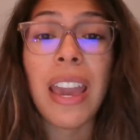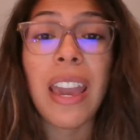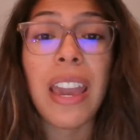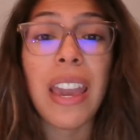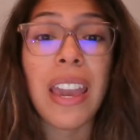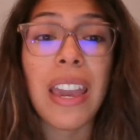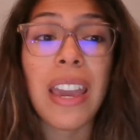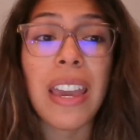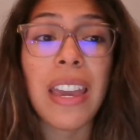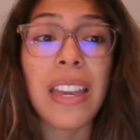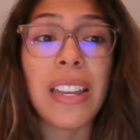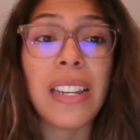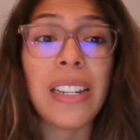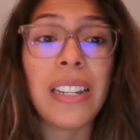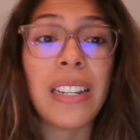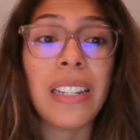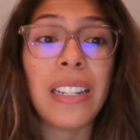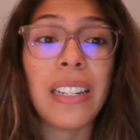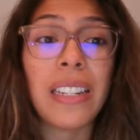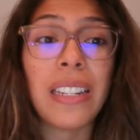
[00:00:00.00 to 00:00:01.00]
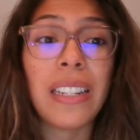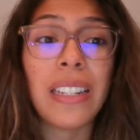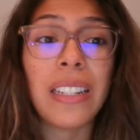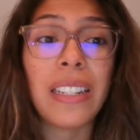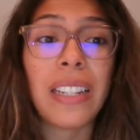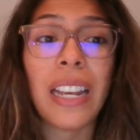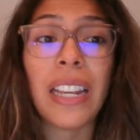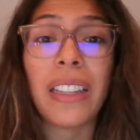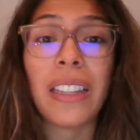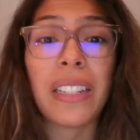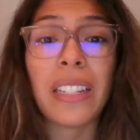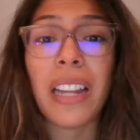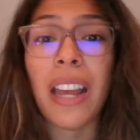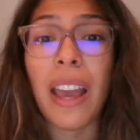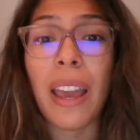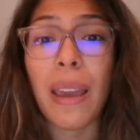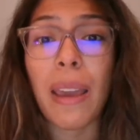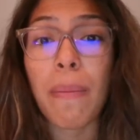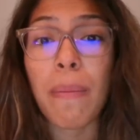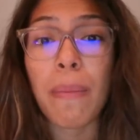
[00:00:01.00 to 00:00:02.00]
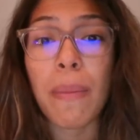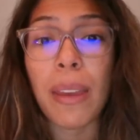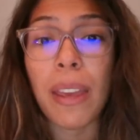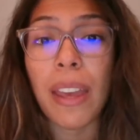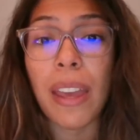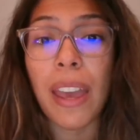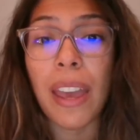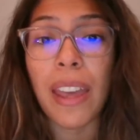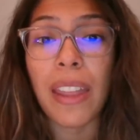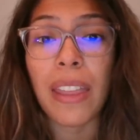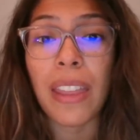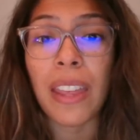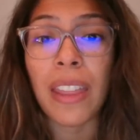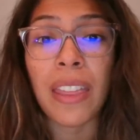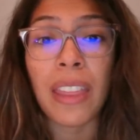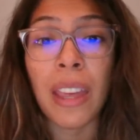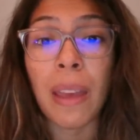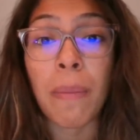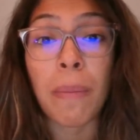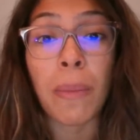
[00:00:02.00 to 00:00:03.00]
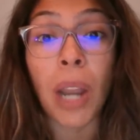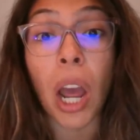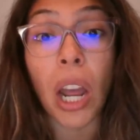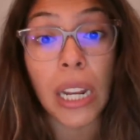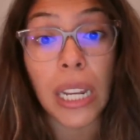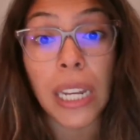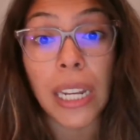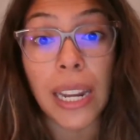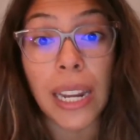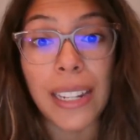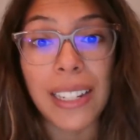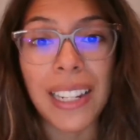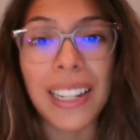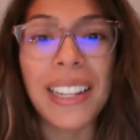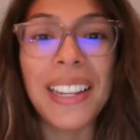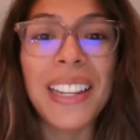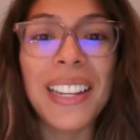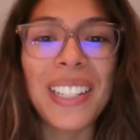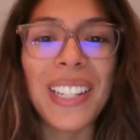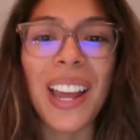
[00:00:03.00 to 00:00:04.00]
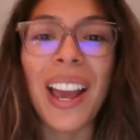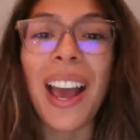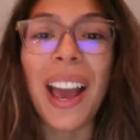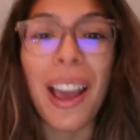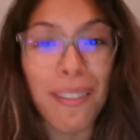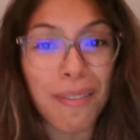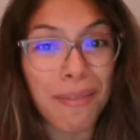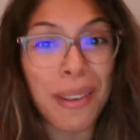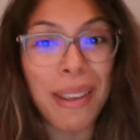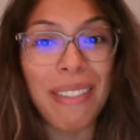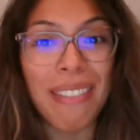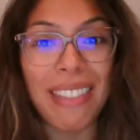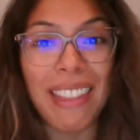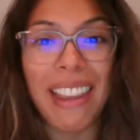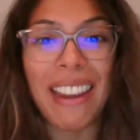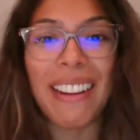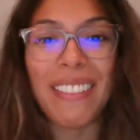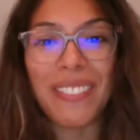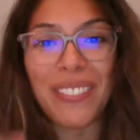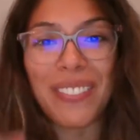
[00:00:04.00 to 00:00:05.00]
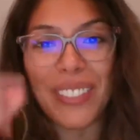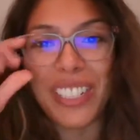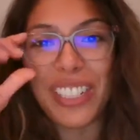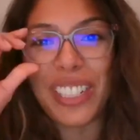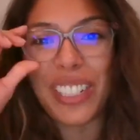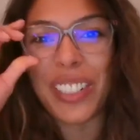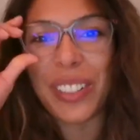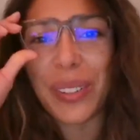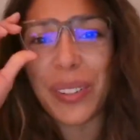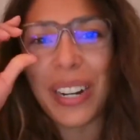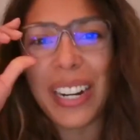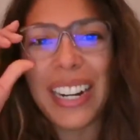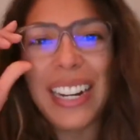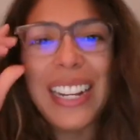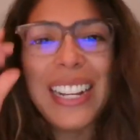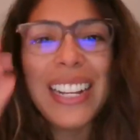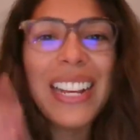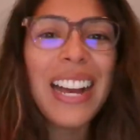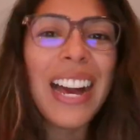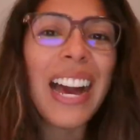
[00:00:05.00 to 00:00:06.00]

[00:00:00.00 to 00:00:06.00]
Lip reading: and take the time and then them not eat it. I've been there for sure.